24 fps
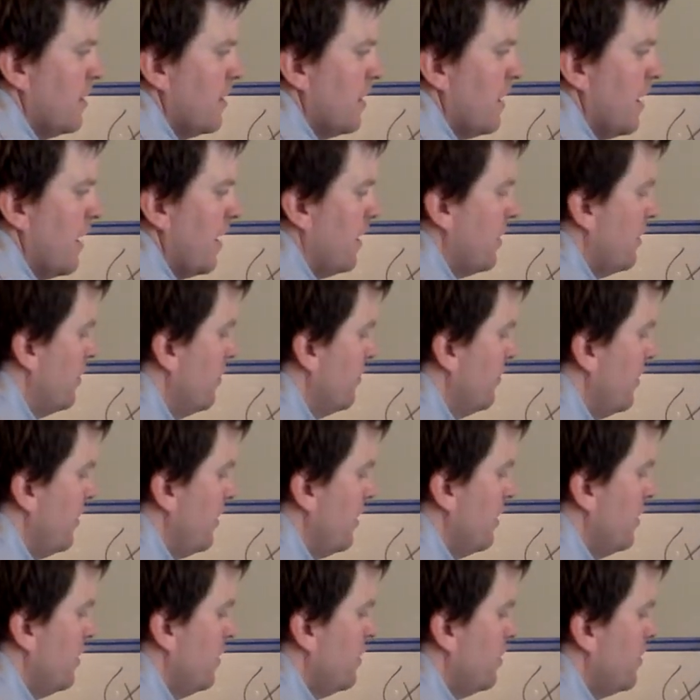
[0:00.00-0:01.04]
Add it over
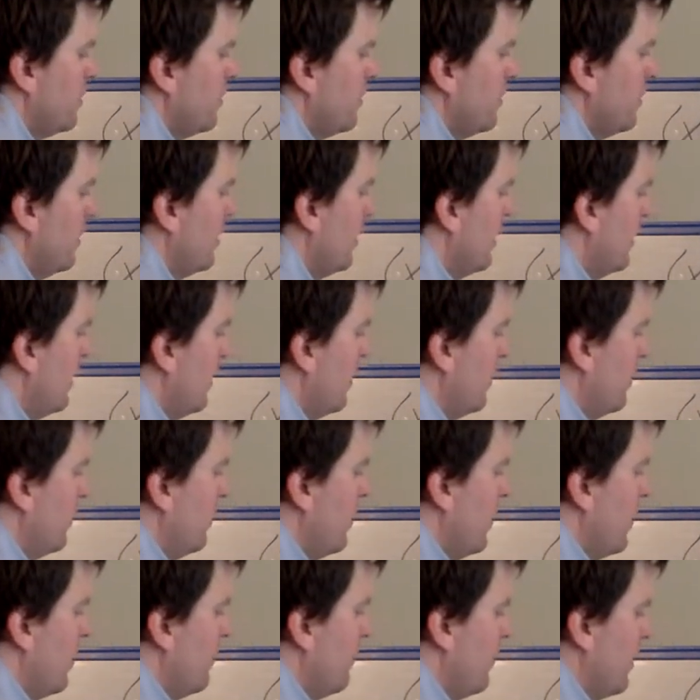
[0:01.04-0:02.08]
here.
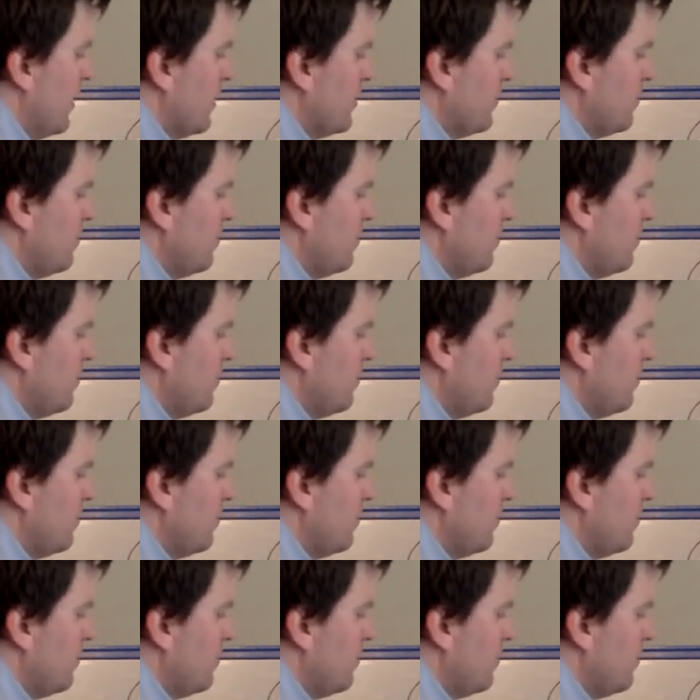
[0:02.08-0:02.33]
We have x